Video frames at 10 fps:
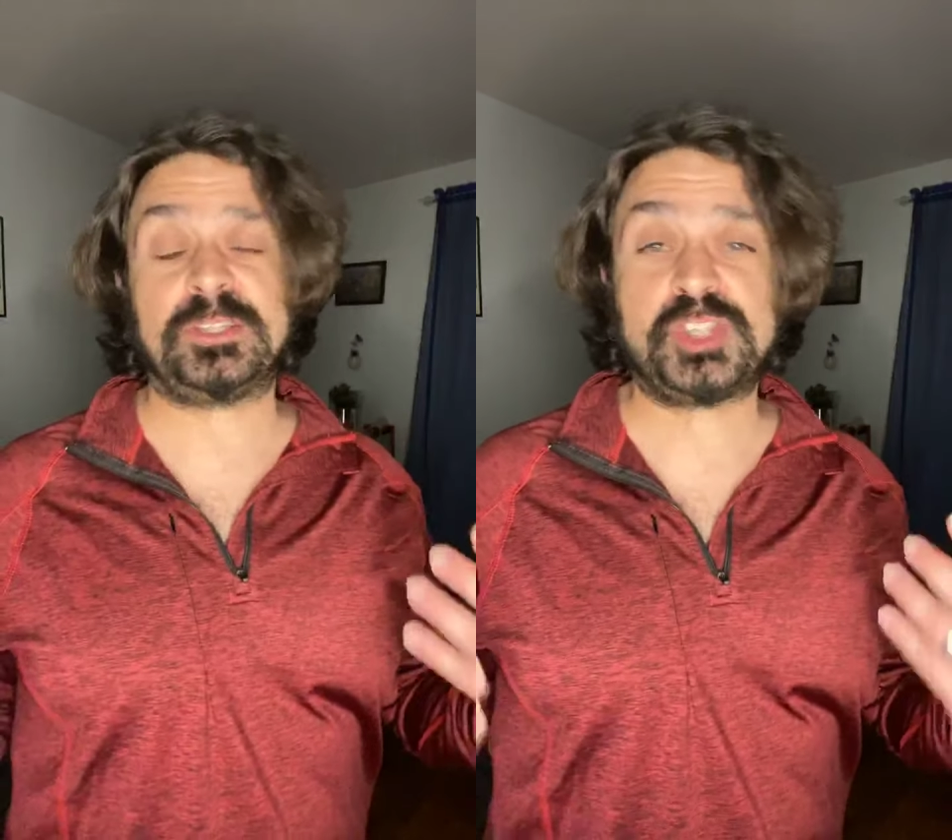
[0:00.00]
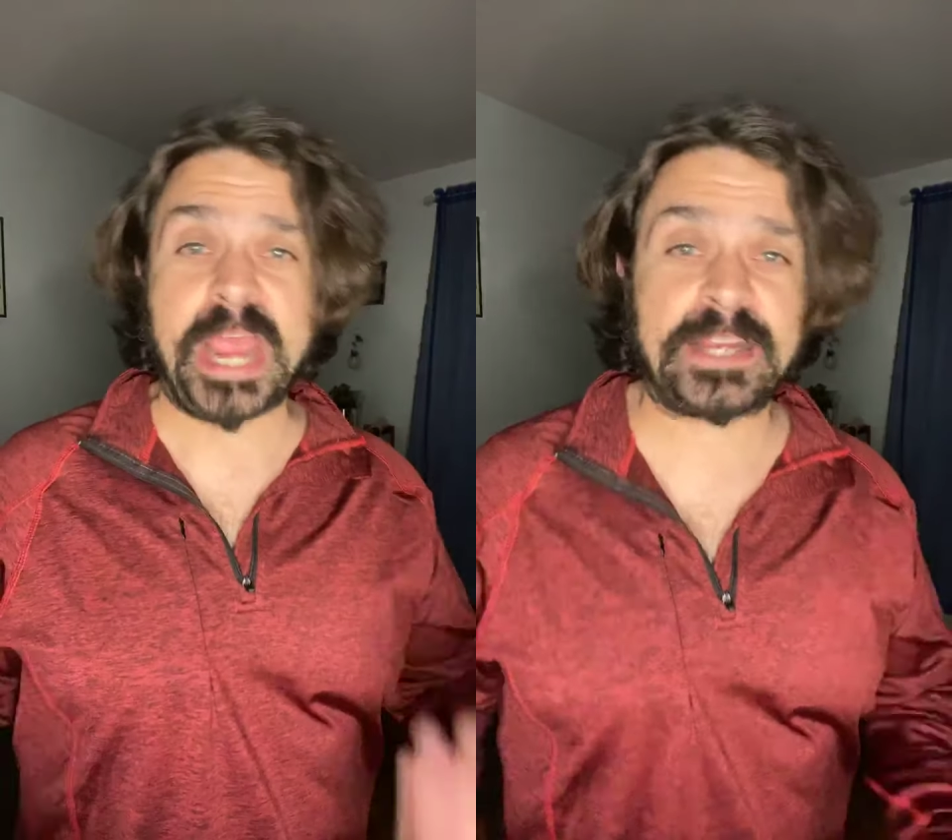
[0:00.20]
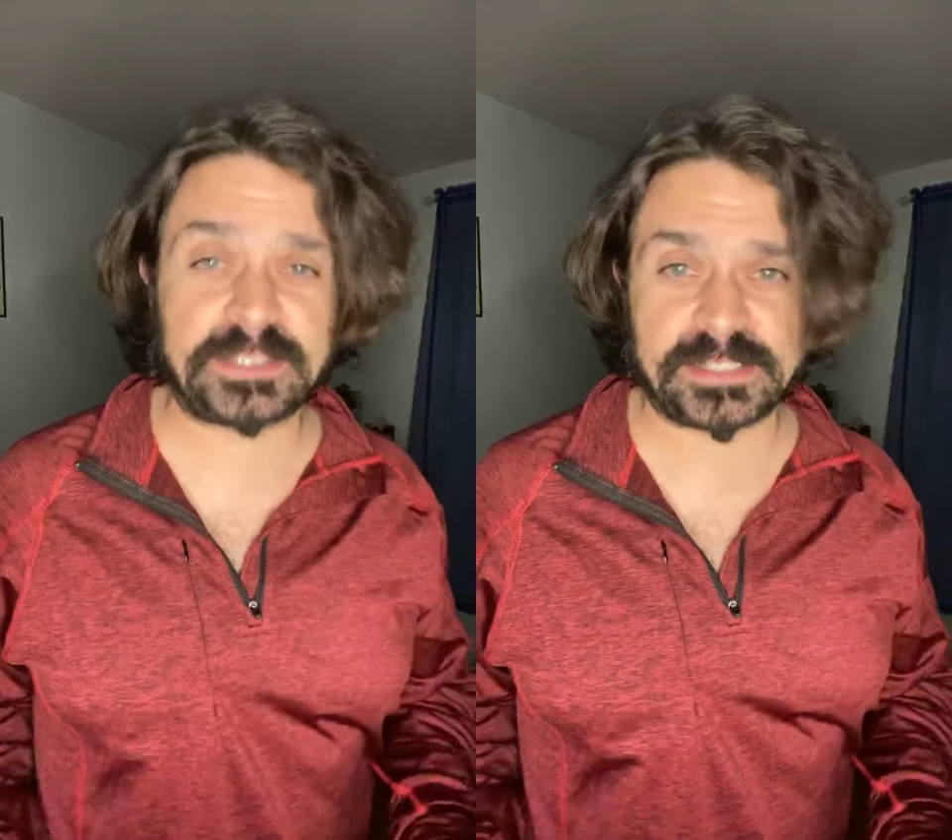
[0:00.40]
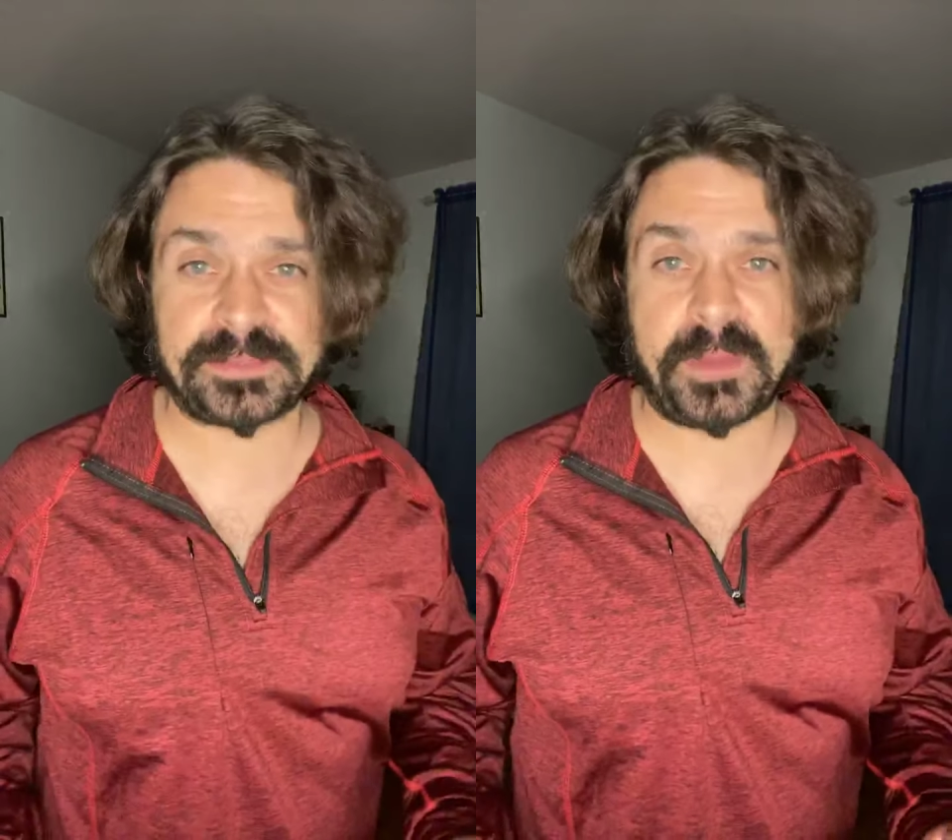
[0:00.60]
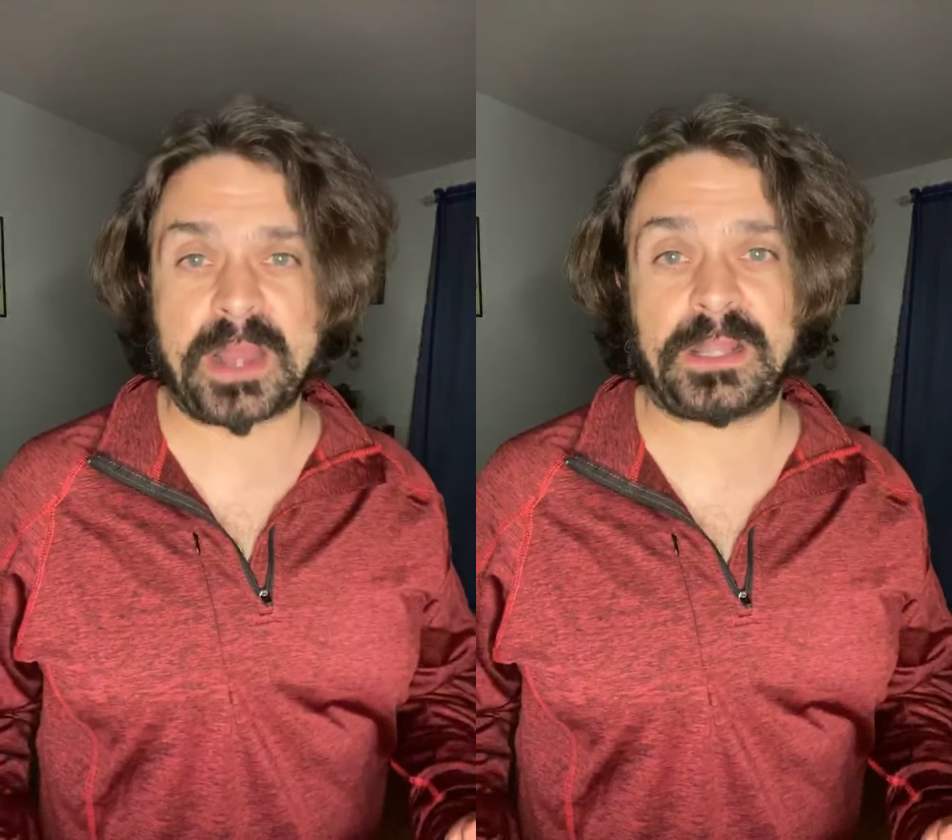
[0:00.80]
Jack Does a
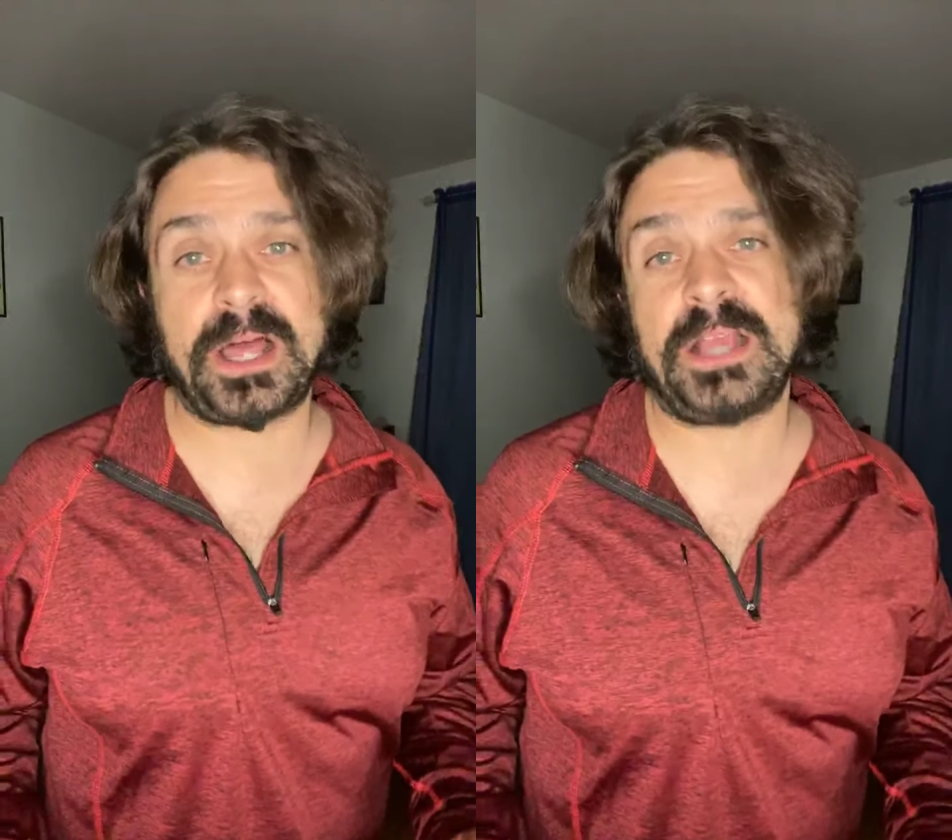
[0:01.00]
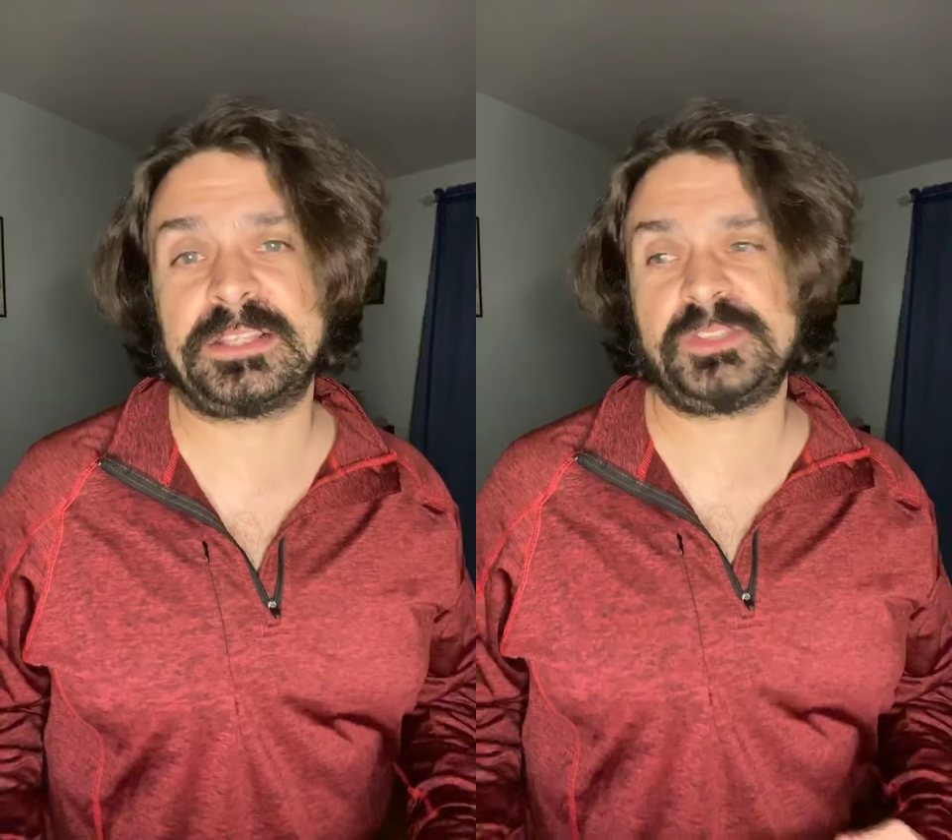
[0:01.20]
Monologue.